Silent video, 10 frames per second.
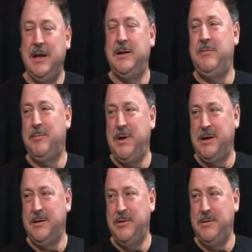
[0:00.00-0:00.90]

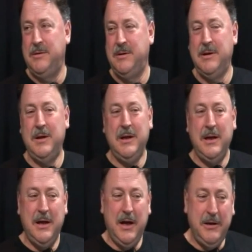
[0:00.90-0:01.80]
unremarkable.
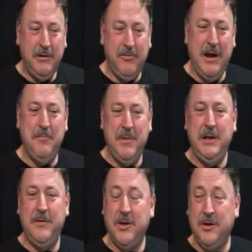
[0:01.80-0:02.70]
A great many
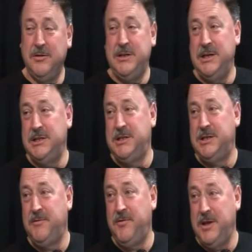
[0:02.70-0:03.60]
of the contests
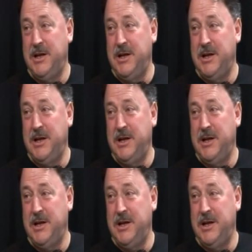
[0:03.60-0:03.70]
for the